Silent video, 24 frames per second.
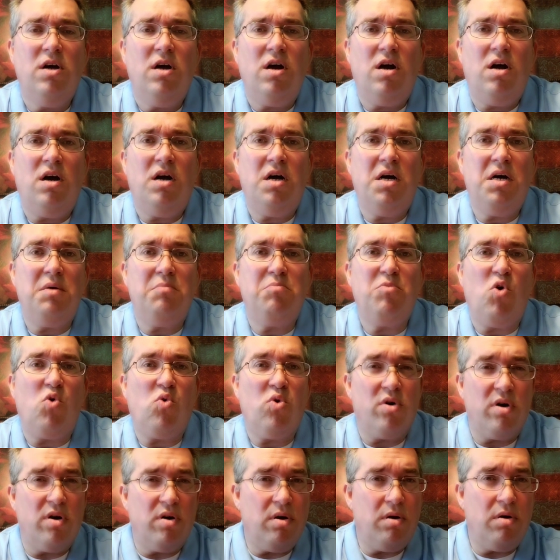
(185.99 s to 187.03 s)

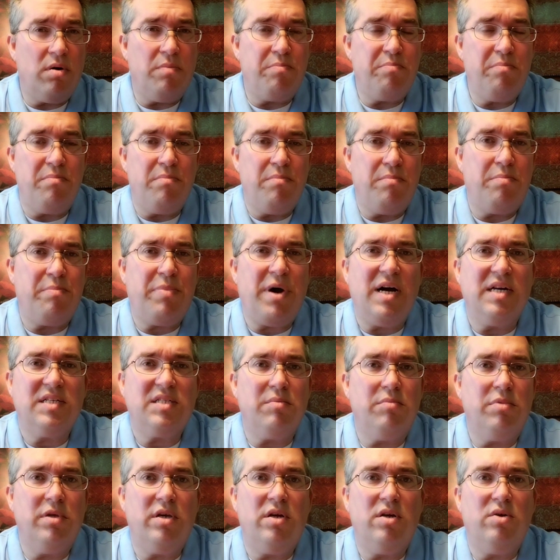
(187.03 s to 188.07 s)
or
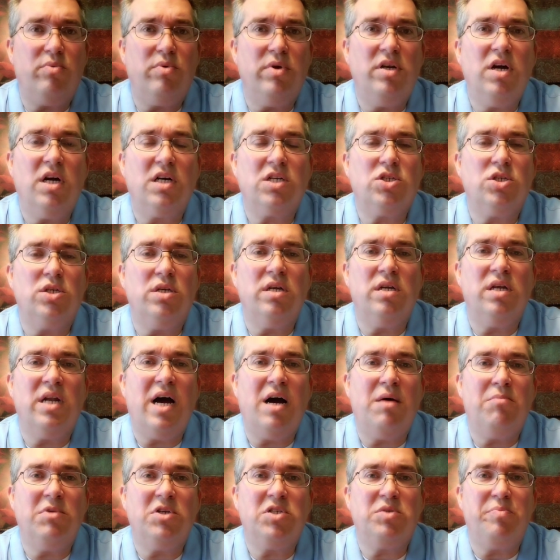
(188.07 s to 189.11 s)
possibly a reduction in
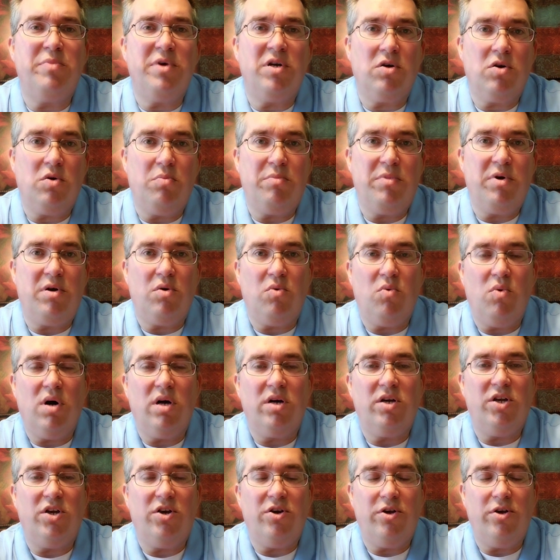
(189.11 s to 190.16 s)
how much medical
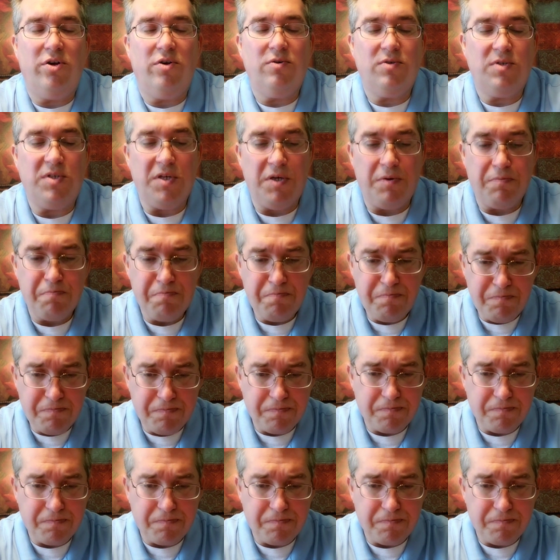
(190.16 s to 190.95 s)
marijuana you're using.